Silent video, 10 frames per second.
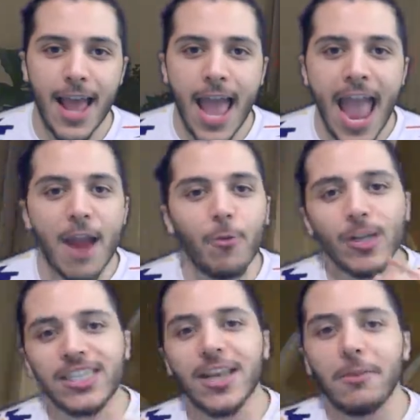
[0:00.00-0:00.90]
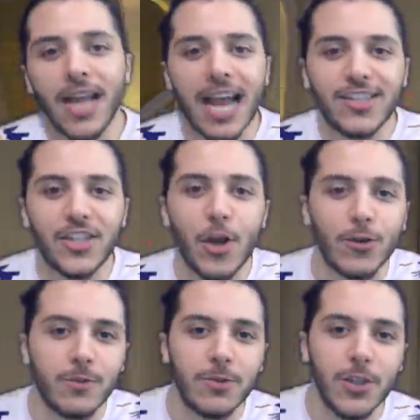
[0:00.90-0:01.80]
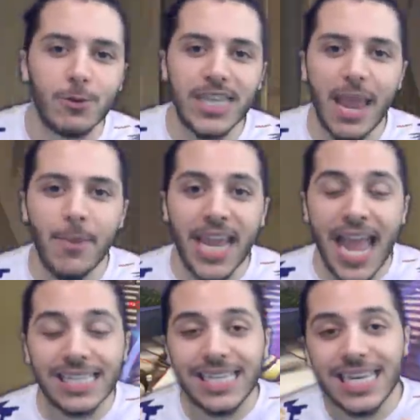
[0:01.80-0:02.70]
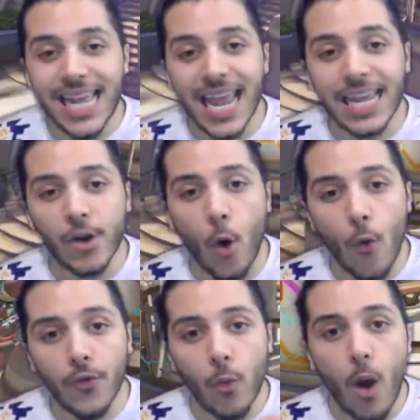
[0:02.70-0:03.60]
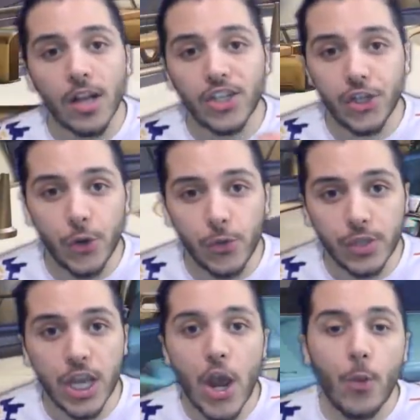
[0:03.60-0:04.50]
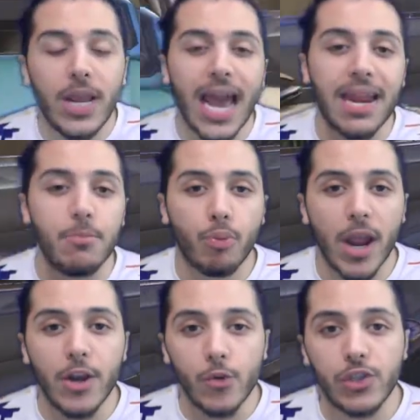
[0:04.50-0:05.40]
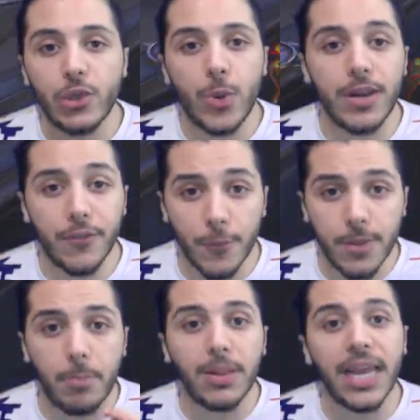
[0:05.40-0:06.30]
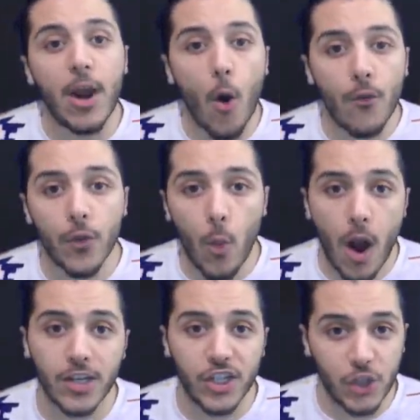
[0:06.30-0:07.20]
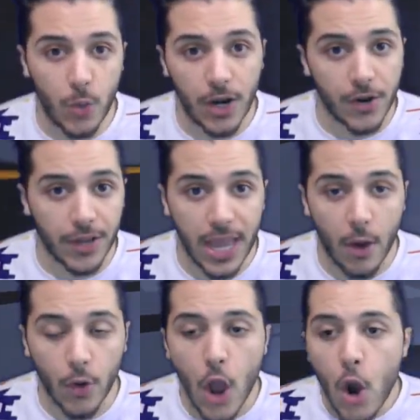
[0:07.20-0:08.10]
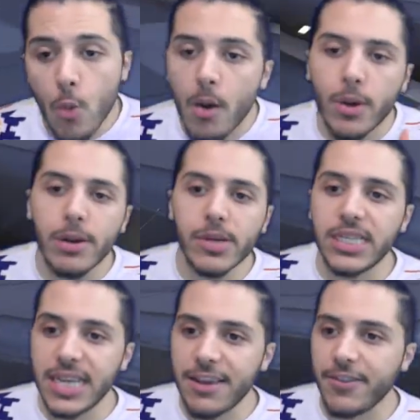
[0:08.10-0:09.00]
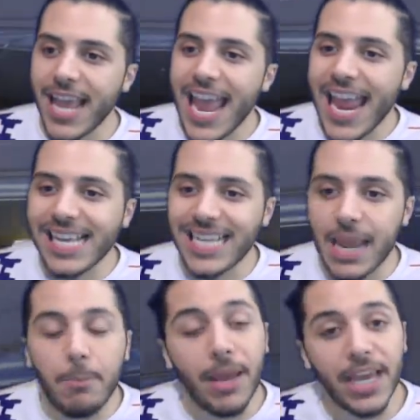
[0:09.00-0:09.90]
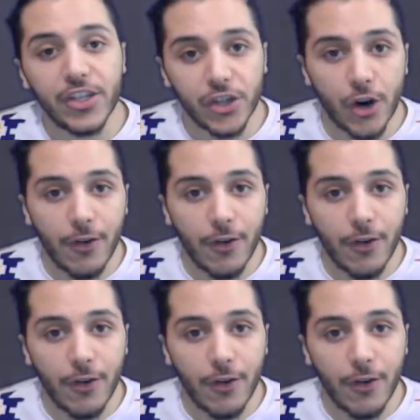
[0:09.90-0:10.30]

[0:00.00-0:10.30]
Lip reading: Hey, what's up guys? Snows from Snows Gaming, and today in Overwatch news, we got a brand new tweet from the Play Overwatch Twitter account. What we received is a picture of a